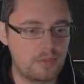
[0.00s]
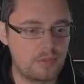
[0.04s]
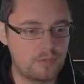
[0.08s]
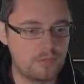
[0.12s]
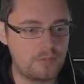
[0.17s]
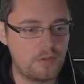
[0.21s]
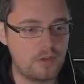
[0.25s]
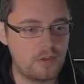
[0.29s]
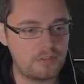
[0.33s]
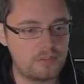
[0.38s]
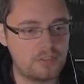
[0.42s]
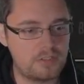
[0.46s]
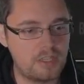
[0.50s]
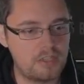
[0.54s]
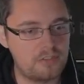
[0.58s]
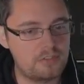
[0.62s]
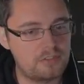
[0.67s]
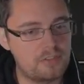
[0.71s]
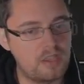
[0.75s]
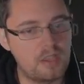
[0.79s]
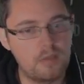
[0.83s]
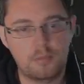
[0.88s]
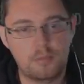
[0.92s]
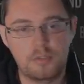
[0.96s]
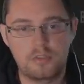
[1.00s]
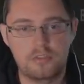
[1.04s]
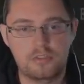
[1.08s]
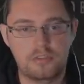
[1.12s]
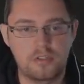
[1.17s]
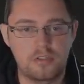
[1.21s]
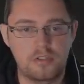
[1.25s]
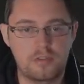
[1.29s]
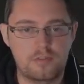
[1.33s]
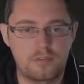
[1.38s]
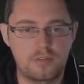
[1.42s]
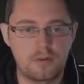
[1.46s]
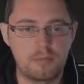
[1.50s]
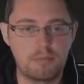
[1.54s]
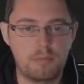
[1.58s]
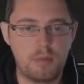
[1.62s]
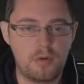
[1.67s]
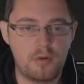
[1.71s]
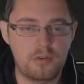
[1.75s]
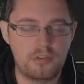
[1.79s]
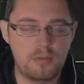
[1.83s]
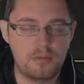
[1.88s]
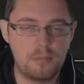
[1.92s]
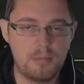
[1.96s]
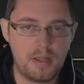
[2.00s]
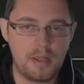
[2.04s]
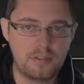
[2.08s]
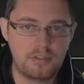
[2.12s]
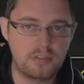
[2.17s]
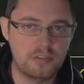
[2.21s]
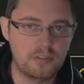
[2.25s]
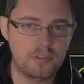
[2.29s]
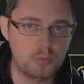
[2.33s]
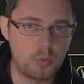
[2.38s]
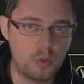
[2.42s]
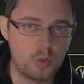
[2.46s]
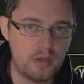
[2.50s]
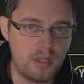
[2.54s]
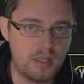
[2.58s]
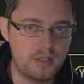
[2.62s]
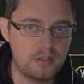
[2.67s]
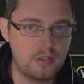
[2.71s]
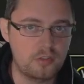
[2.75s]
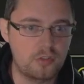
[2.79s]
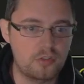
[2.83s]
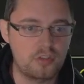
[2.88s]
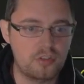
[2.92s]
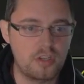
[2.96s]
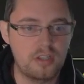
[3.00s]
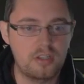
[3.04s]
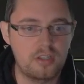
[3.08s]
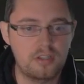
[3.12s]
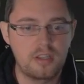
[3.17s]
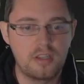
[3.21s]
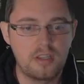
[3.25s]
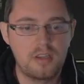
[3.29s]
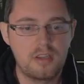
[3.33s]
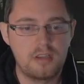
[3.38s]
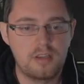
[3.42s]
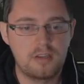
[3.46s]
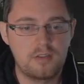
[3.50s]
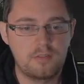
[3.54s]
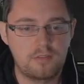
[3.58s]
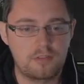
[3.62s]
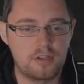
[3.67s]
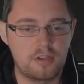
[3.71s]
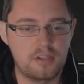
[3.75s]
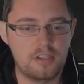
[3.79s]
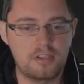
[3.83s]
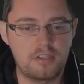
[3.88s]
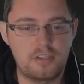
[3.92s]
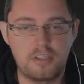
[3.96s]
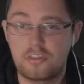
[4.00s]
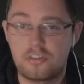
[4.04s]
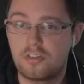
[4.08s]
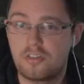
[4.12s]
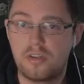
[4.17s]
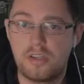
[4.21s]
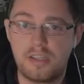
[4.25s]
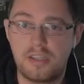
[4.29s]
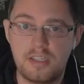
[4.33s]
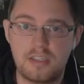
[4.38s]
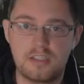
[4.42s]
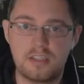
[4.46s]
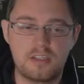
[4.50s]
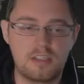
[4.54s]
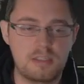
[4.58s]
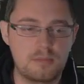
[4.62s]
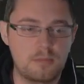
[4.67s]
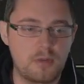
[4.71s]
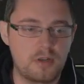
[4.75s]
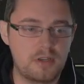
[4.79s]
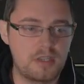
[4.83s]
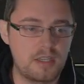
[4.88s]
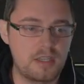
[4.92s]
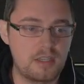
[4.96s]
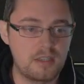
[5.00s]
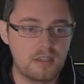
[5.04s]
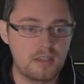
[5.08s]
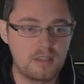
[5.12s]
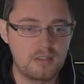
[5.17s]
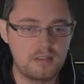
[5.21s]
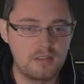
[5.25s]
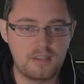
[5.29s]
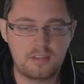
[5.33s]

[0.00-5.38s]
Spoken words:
The first gear set we're using on the front bar is the Master's one-handed shield for any additional healing that you might need.